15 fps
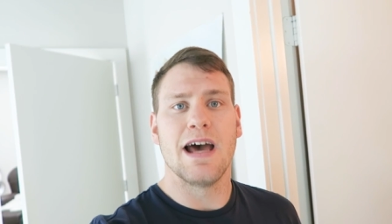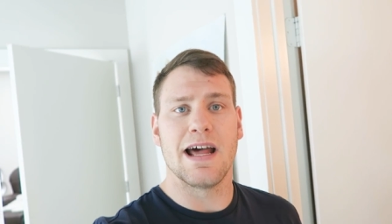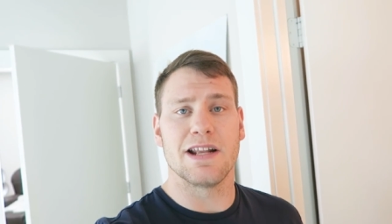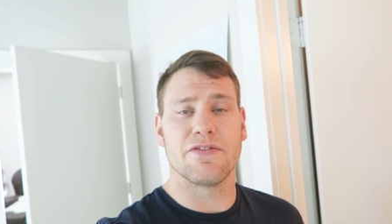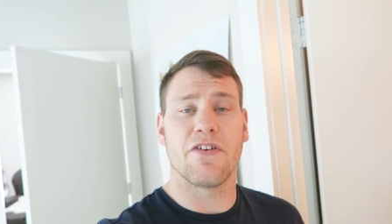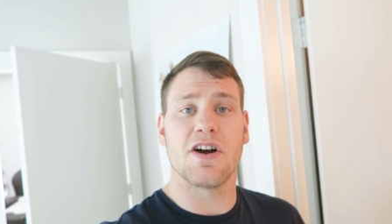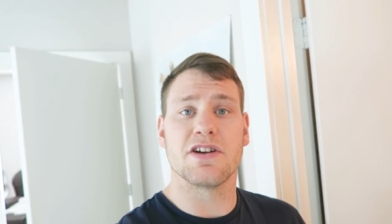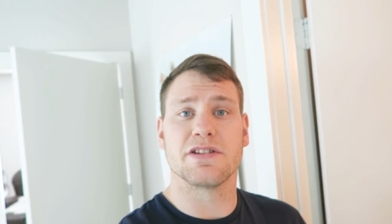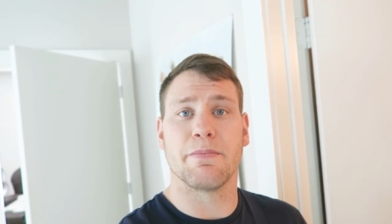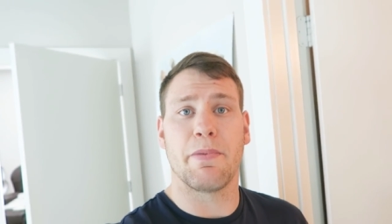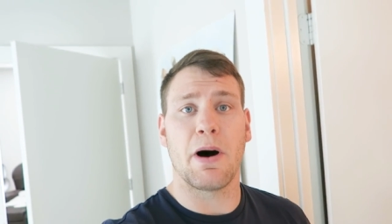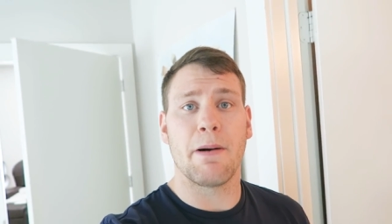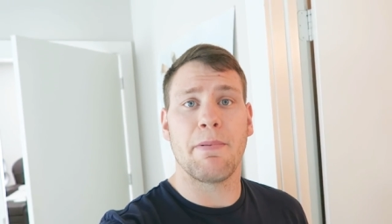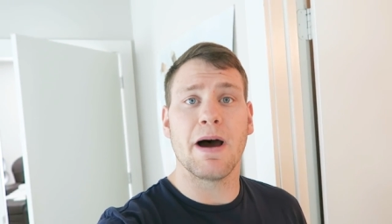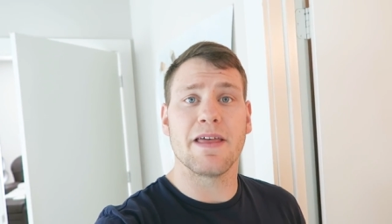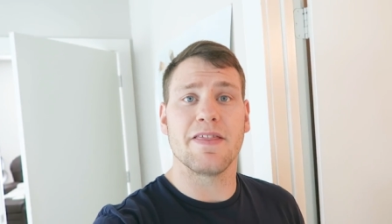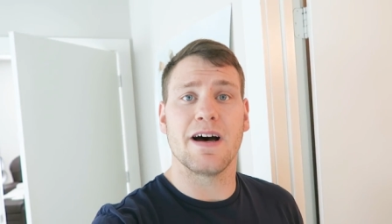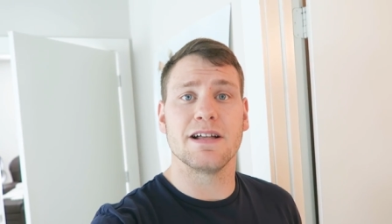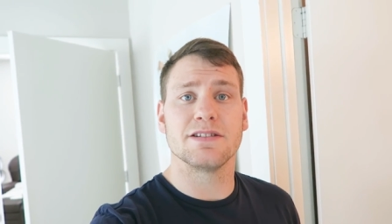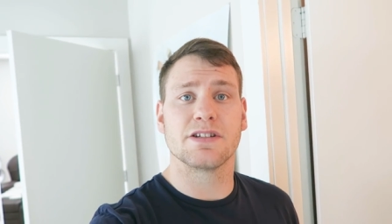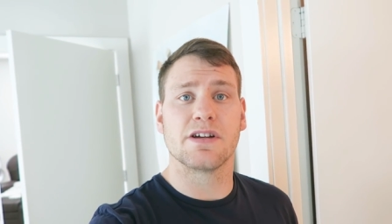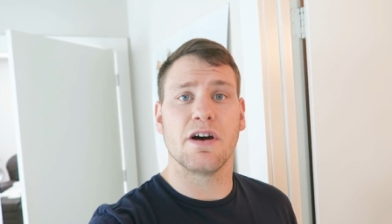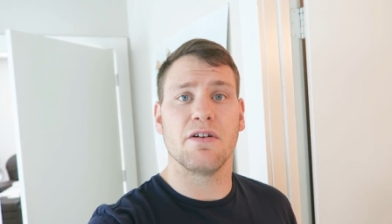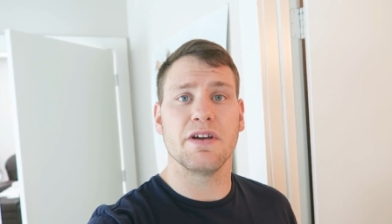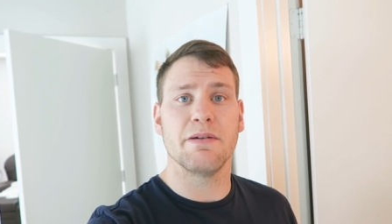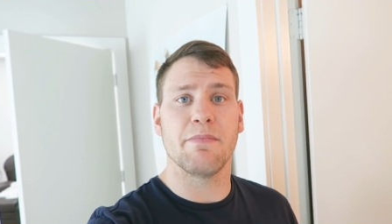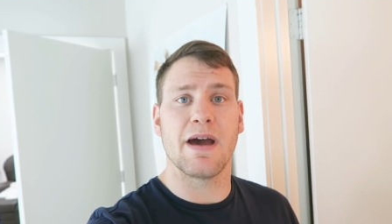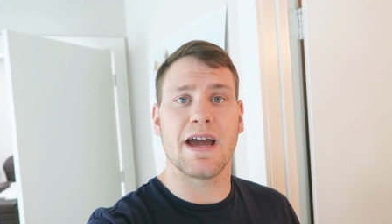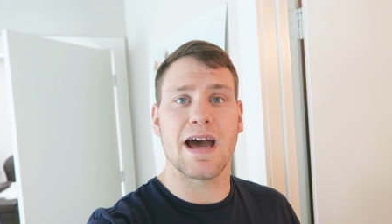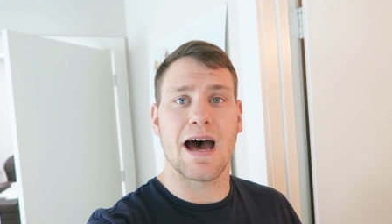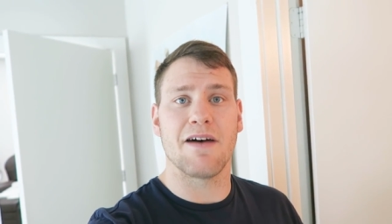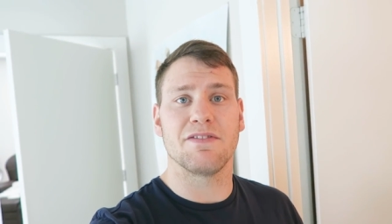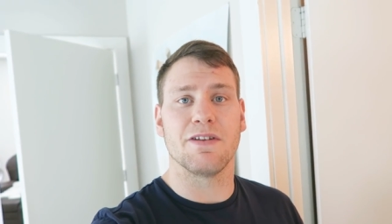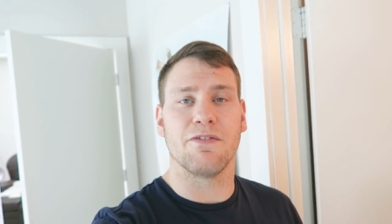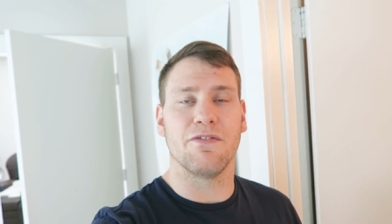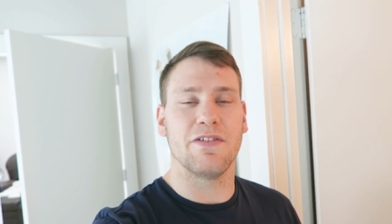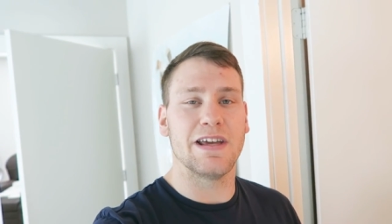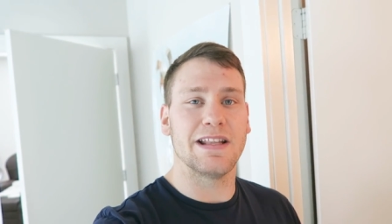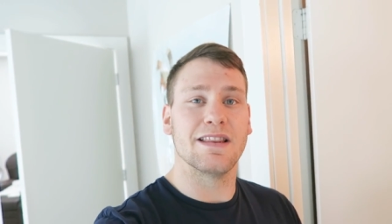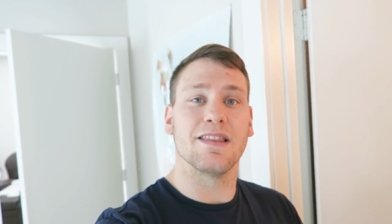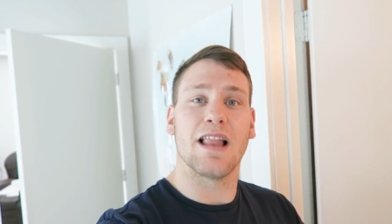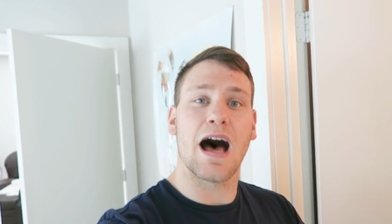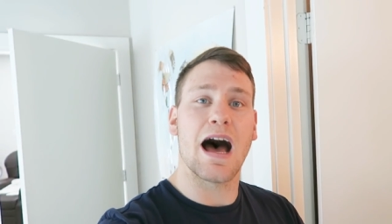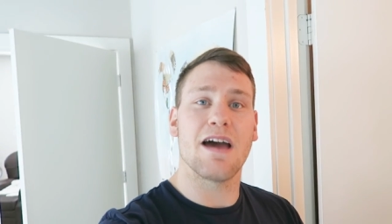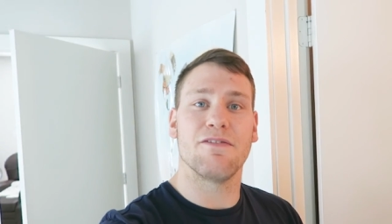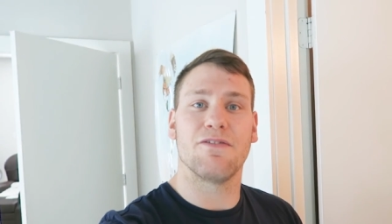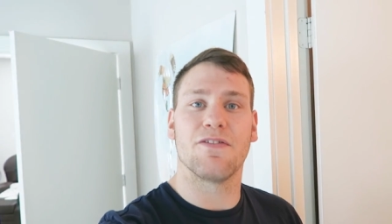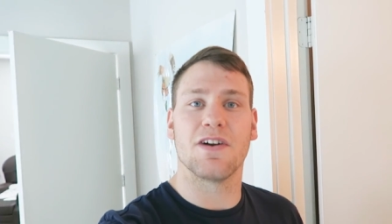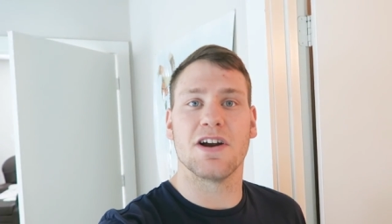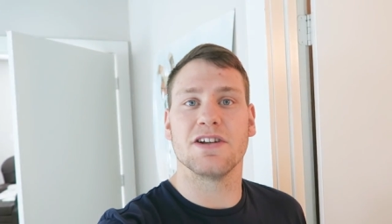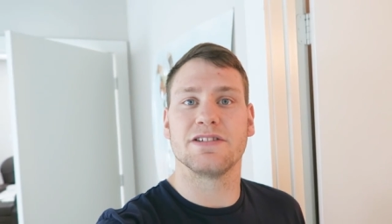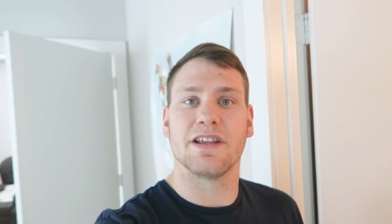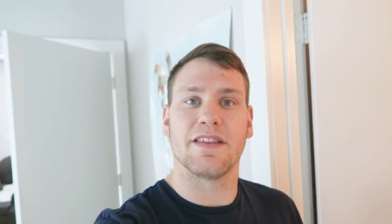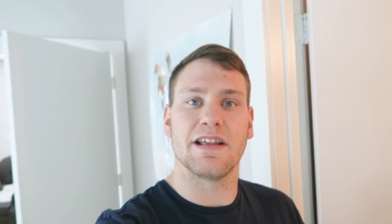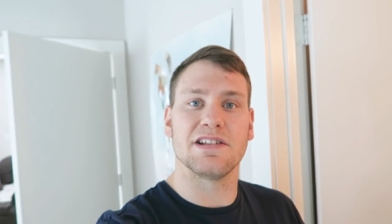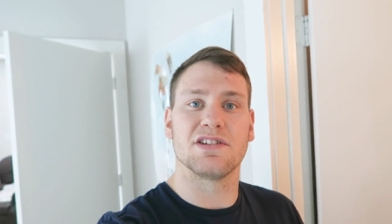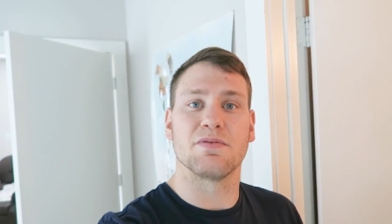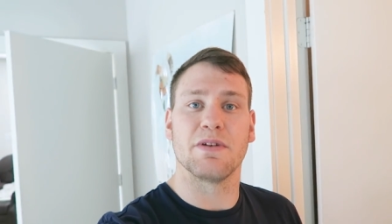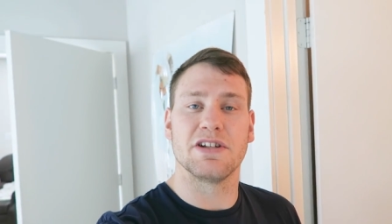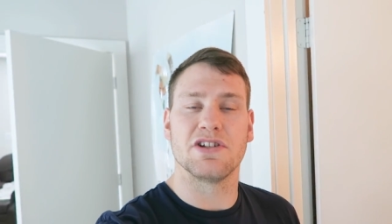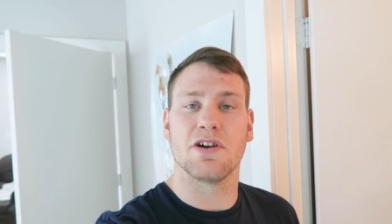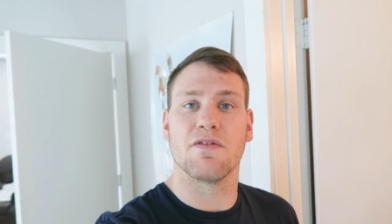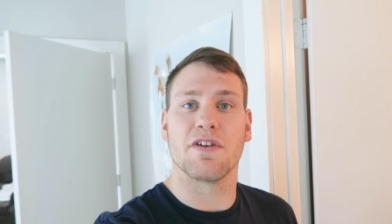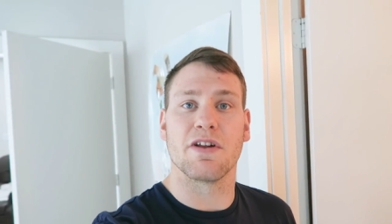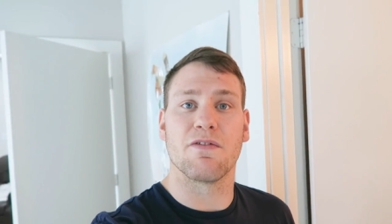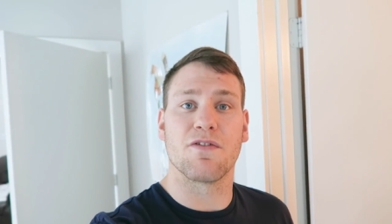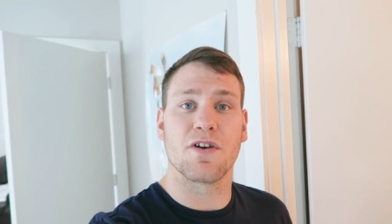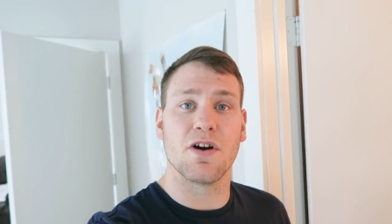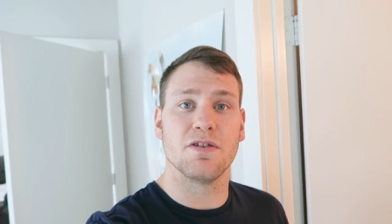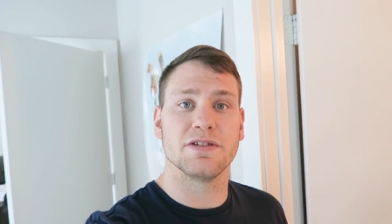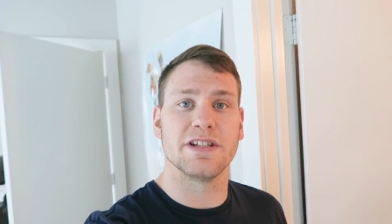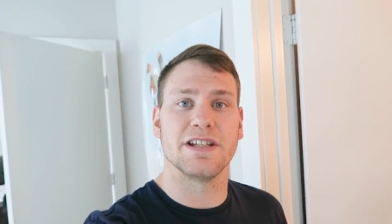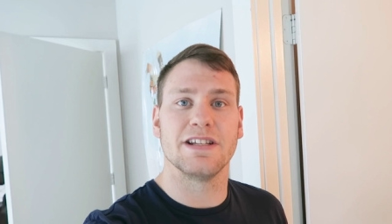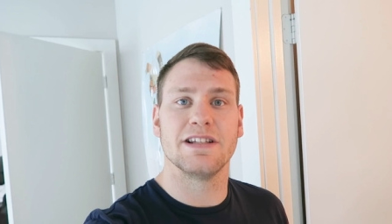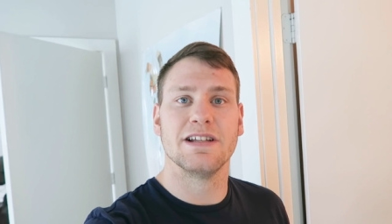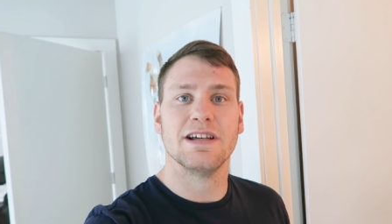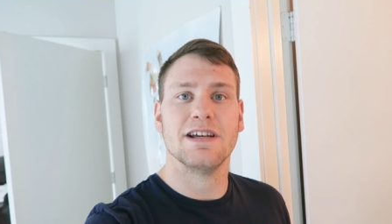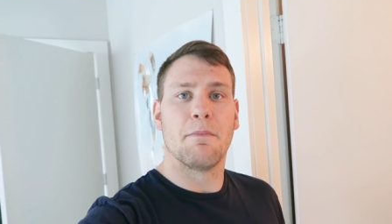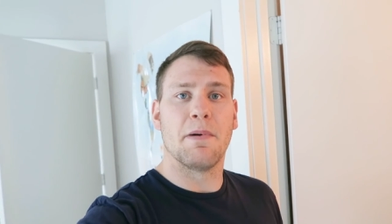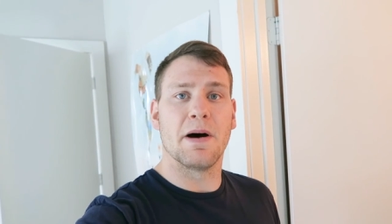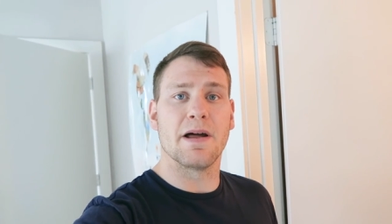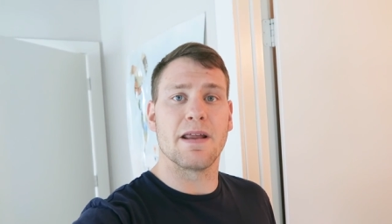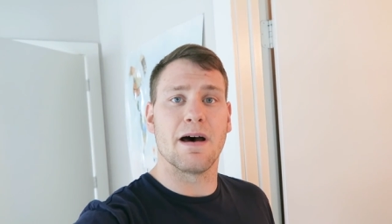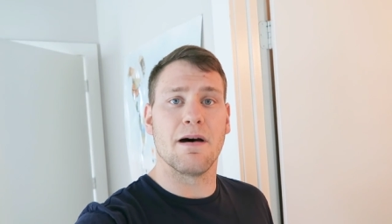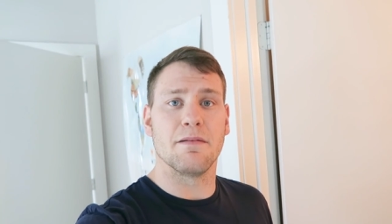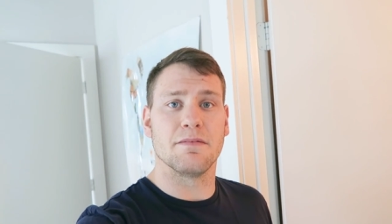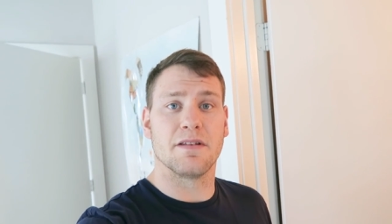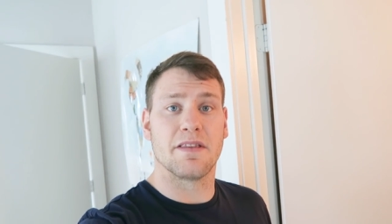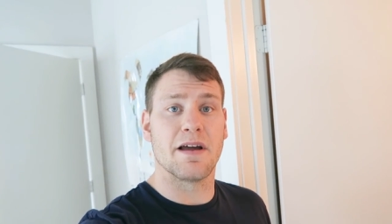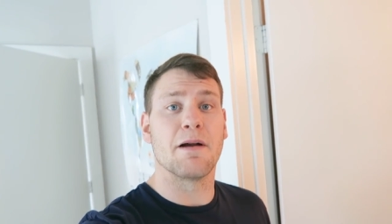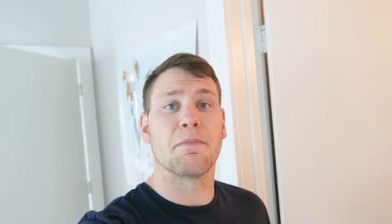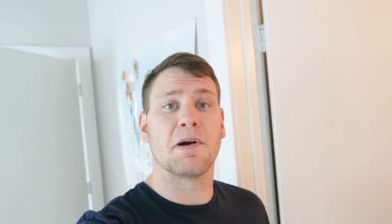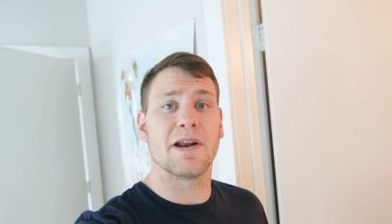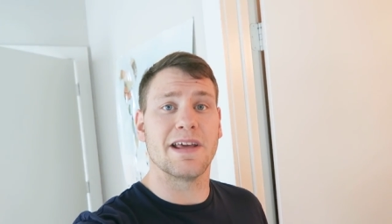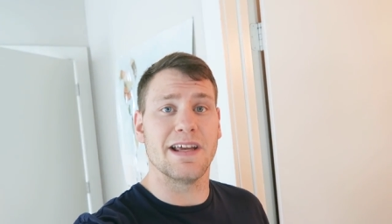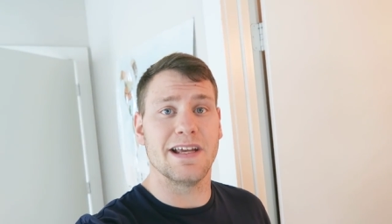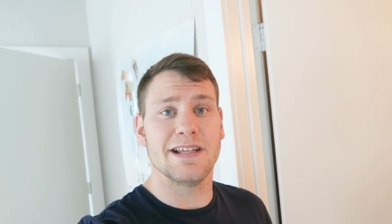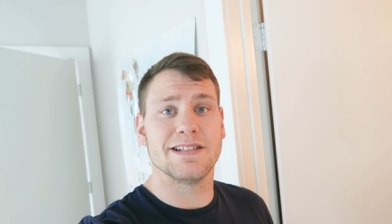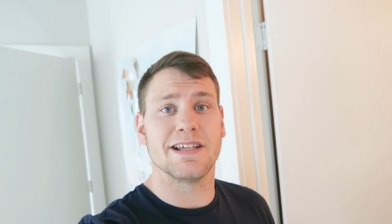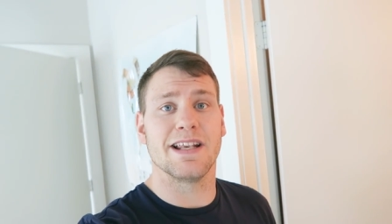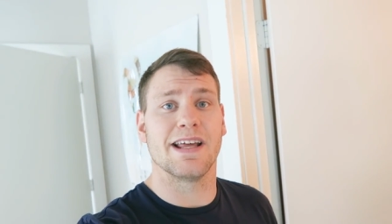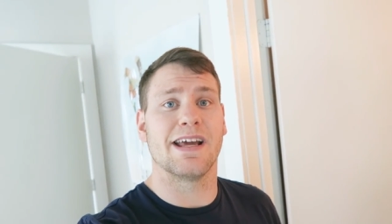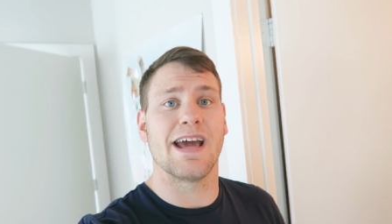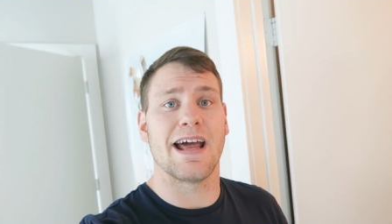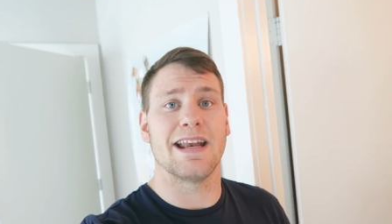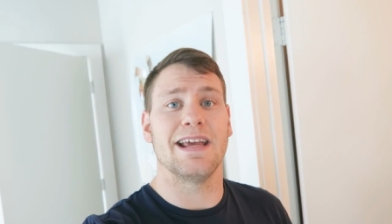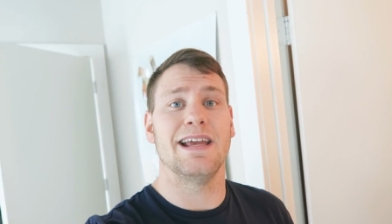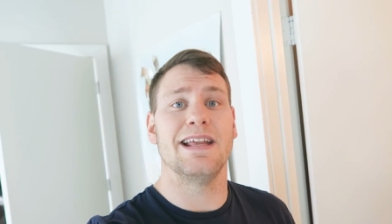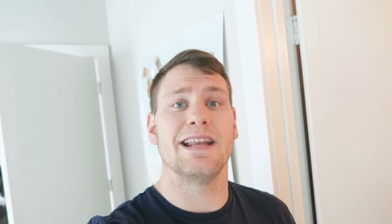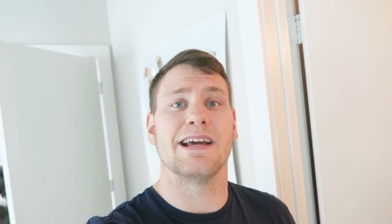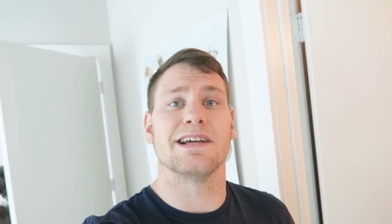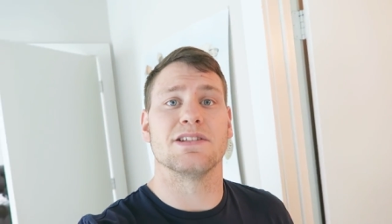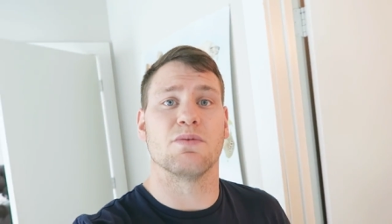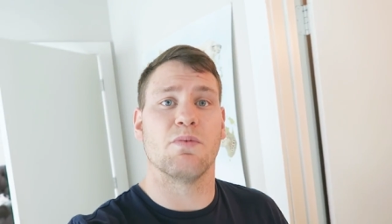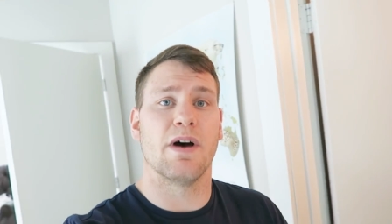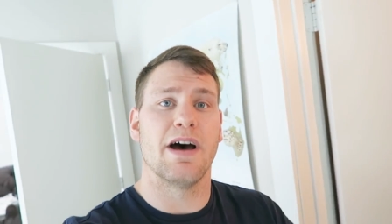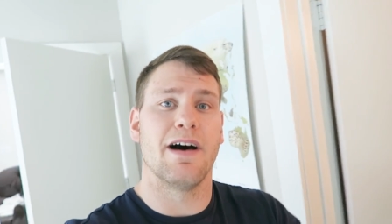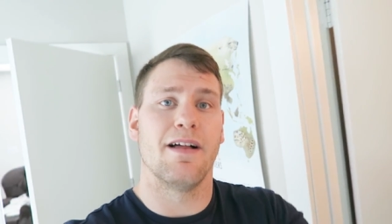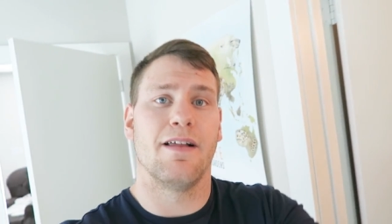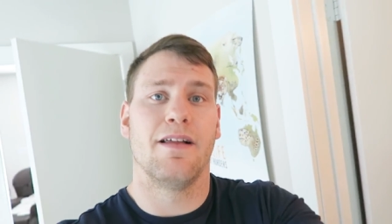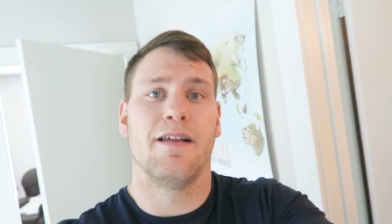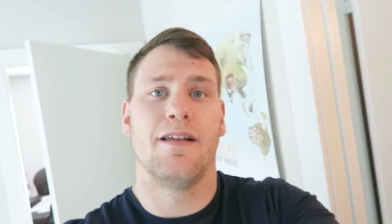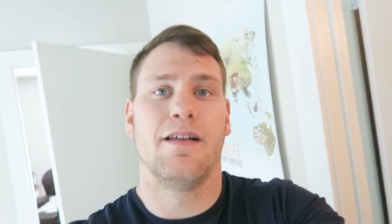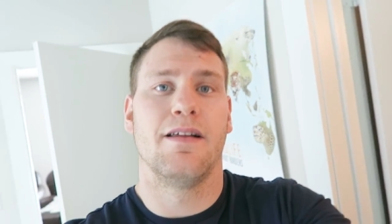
And as far as the ball pythons go, you may have to feed live first and then switch over to frozen, but uh, they're pretty easy to get eating as well.